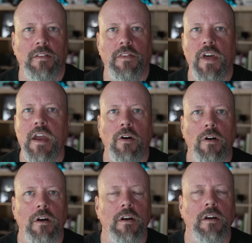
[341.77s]
they
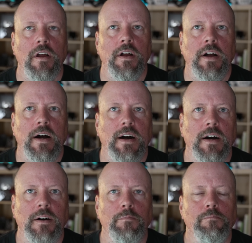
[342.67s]
are
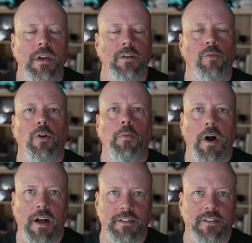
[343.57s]
uh, meat
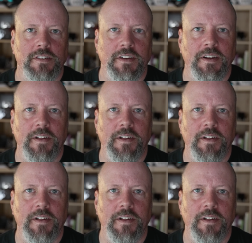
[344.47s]
robots